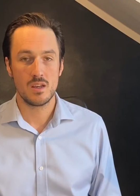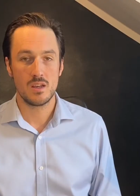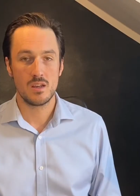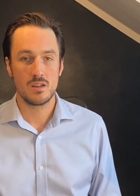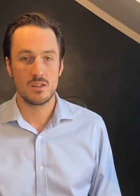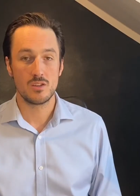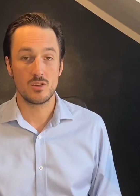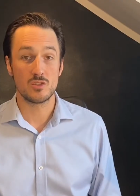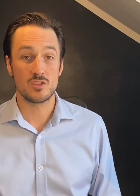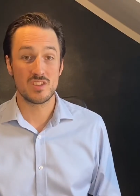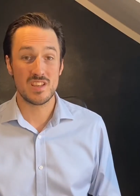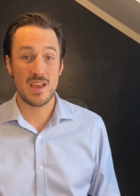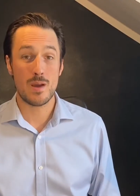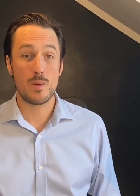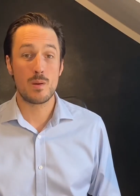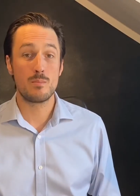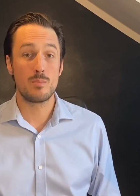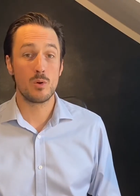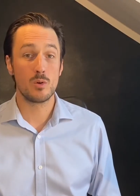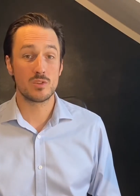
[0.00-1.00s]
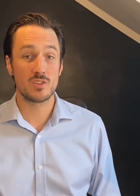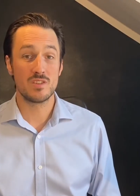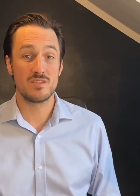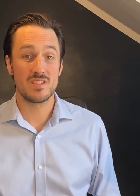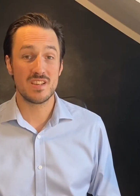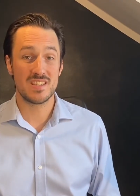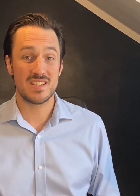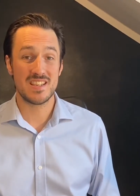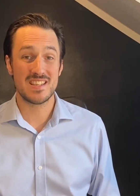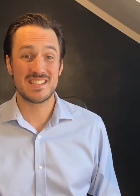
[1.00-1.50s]
You'll see how important
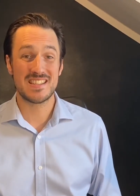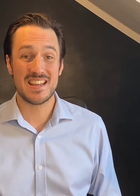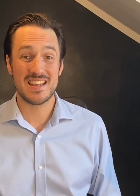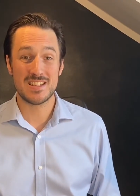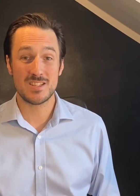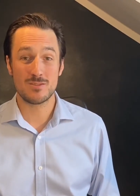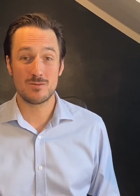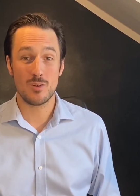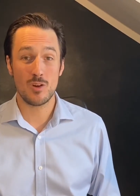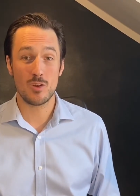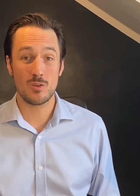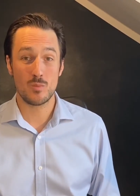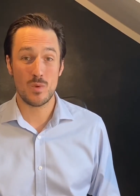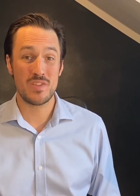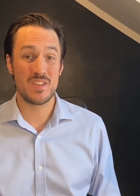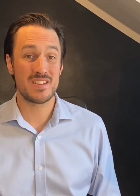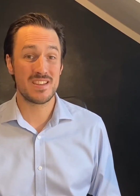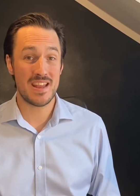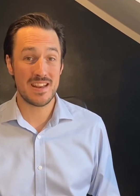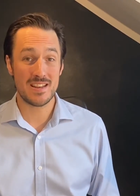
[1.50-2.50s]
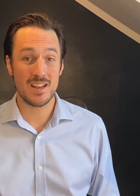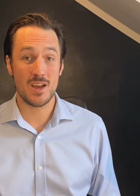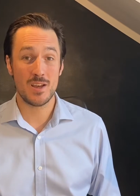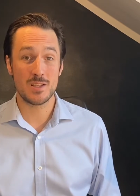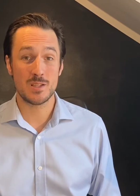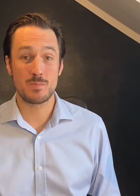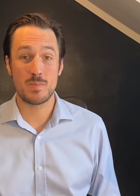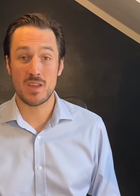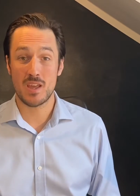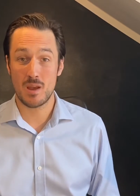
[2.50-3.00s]
this is later on when the
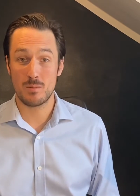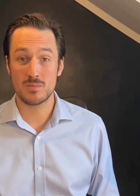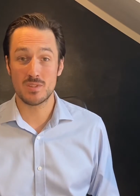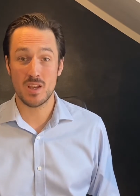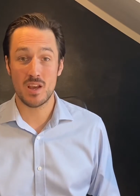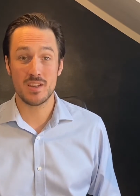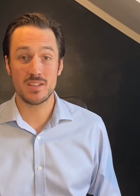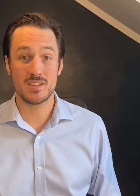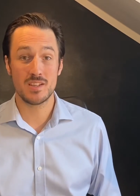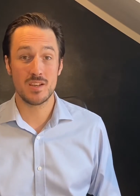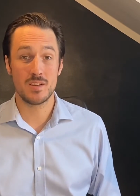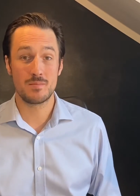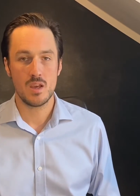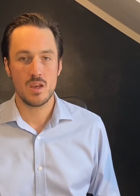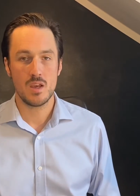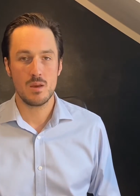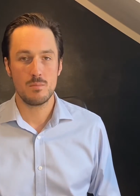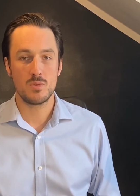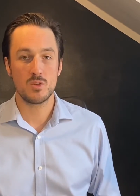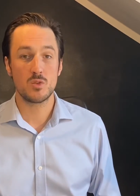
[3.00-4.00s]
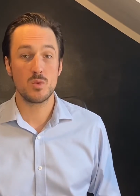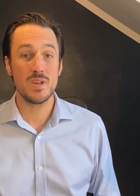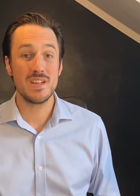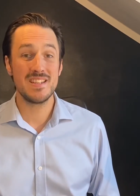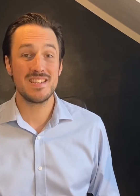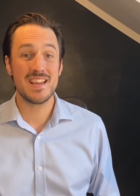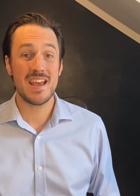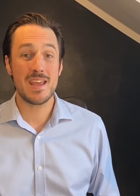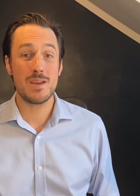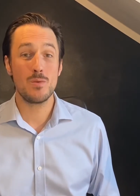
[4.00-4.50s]
deadlines become tighter.
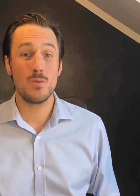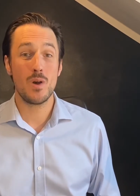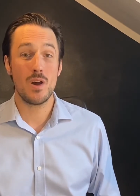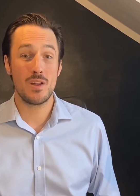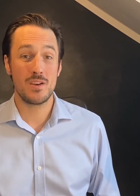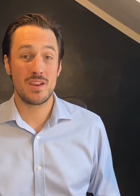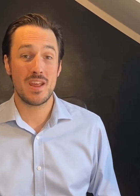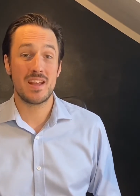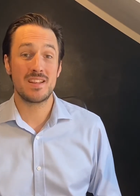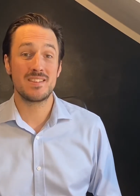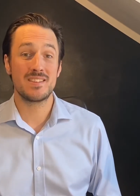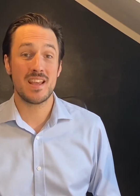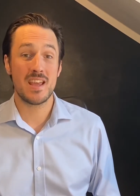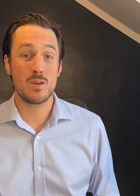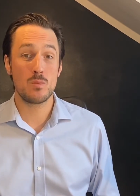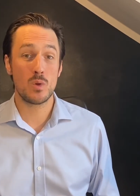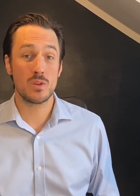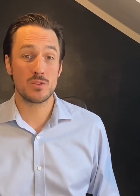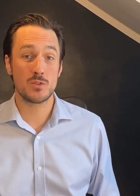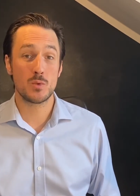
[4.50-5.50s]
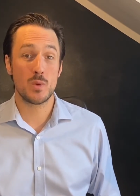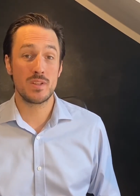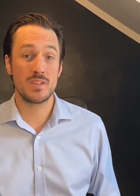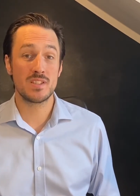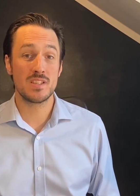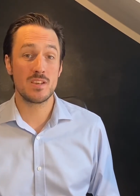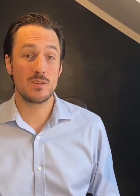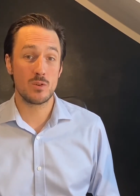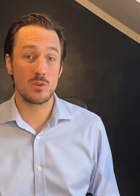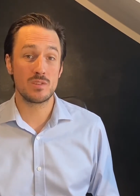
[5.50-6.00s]
Between day 1 and day
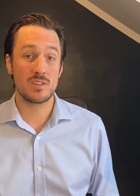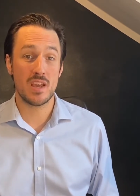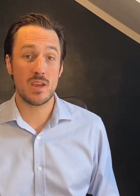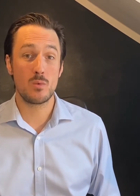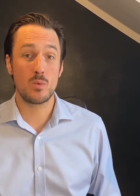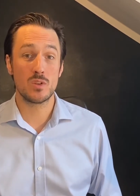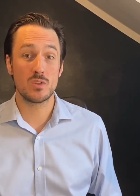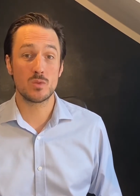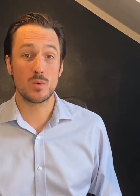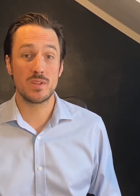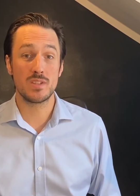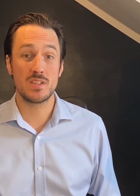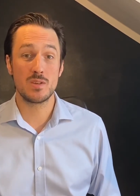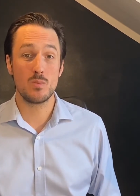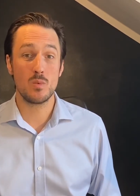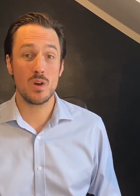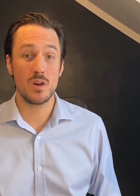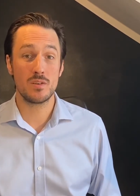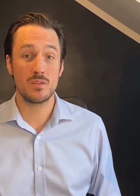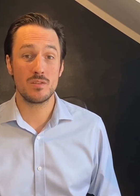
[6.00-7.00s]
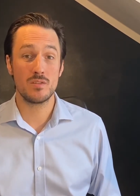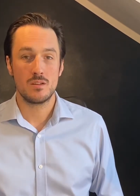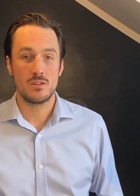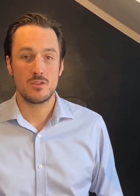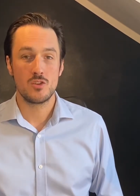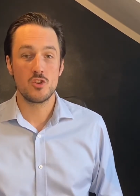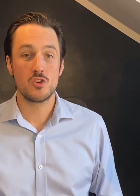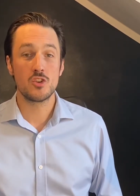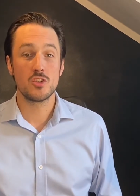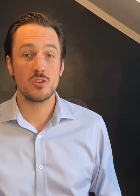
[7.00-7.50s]
120 or day 121,
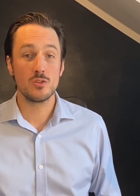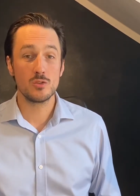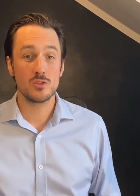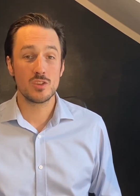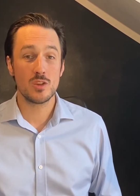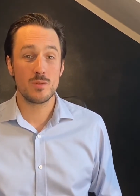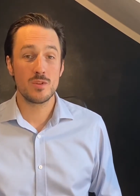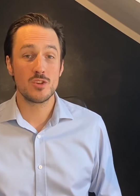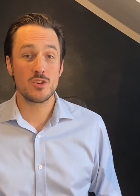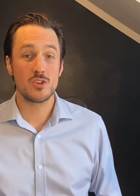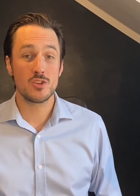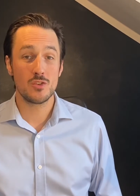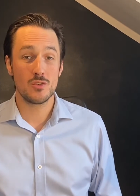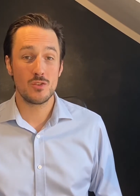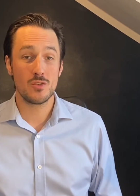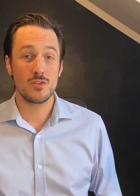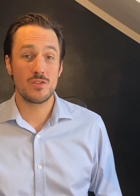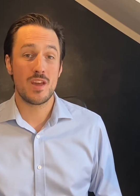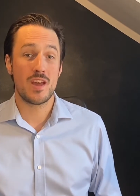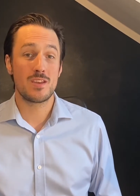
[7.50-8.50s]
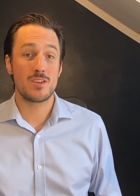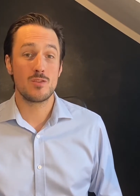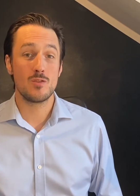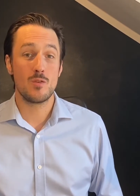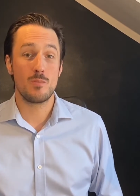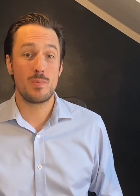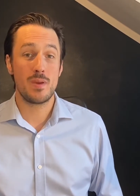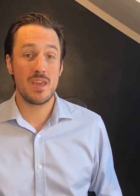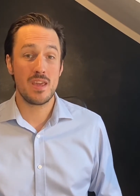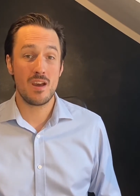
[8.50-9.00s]
you should also ensure that your
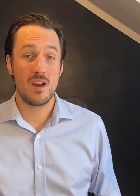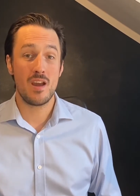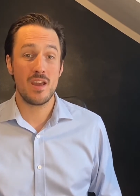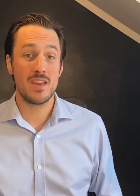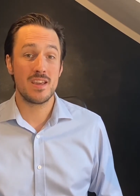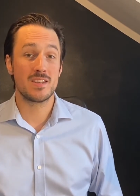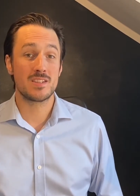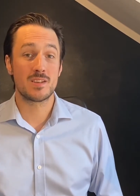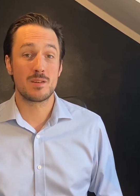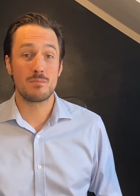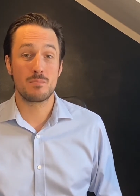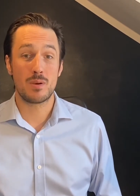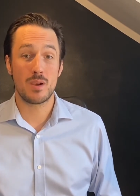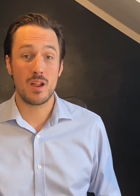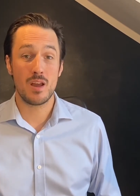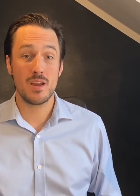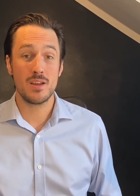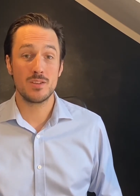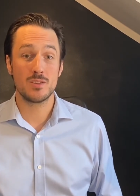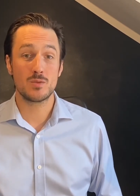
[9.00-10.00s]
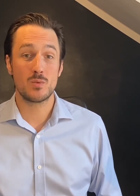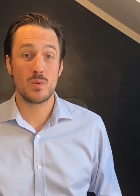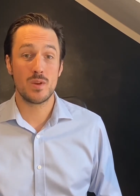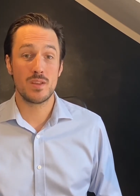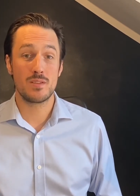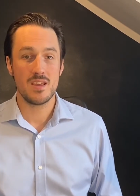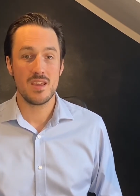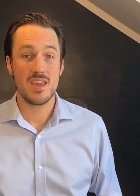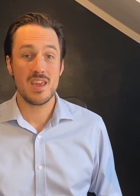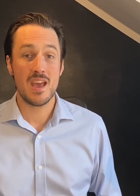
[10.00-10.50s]
PI is compliant
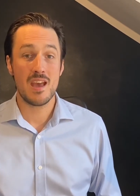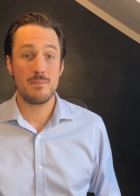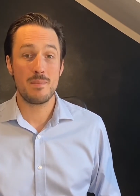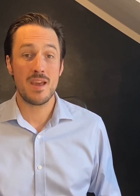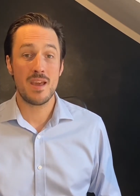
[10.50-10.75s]
with EMA